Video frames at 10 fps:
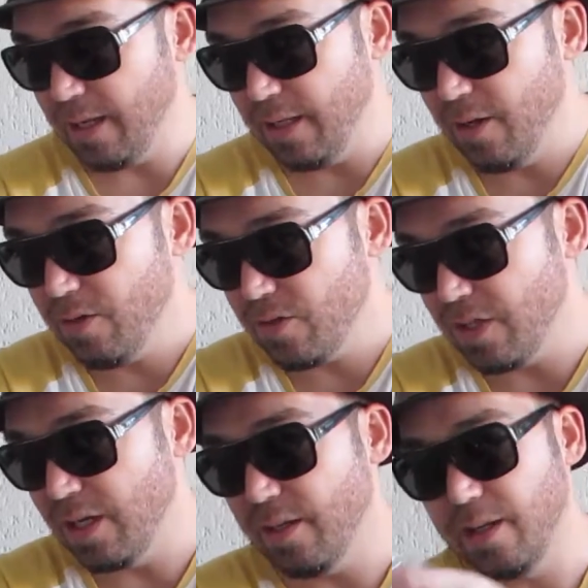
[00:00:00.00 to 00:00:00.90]
They don't
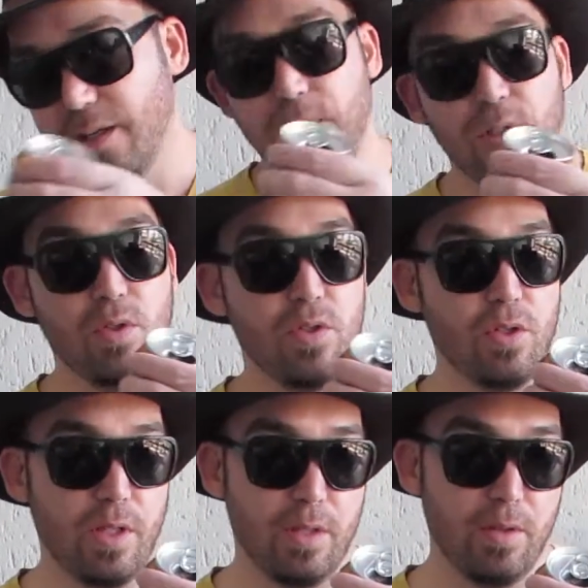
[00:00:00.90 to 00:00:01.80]
say the IBUs on
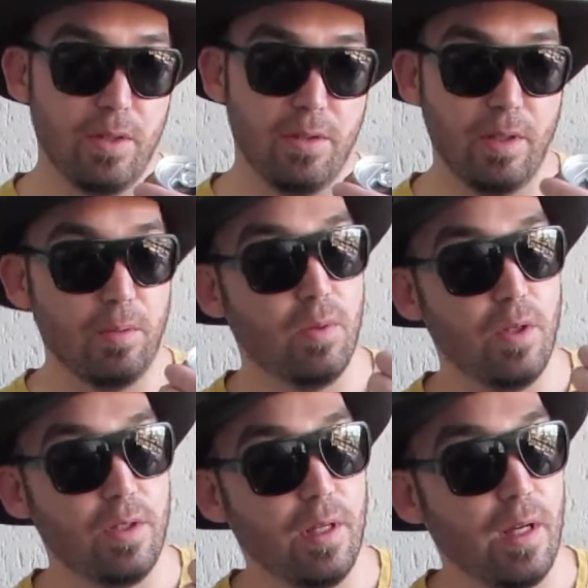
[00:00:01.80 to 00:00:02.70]
here or anything. Well,
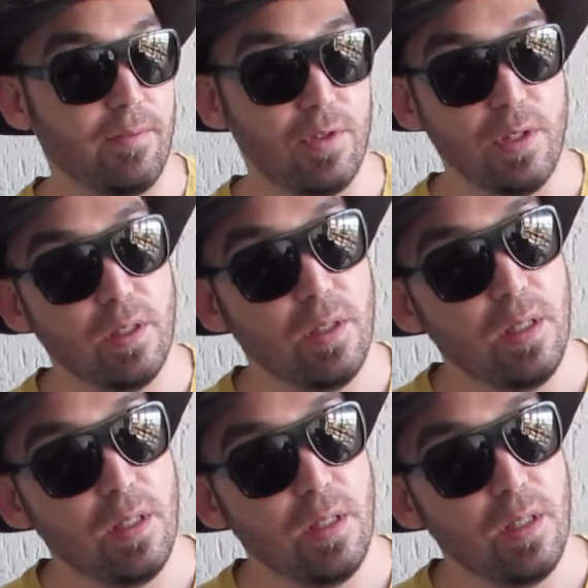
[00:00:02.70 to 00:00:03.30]
not that I've seen.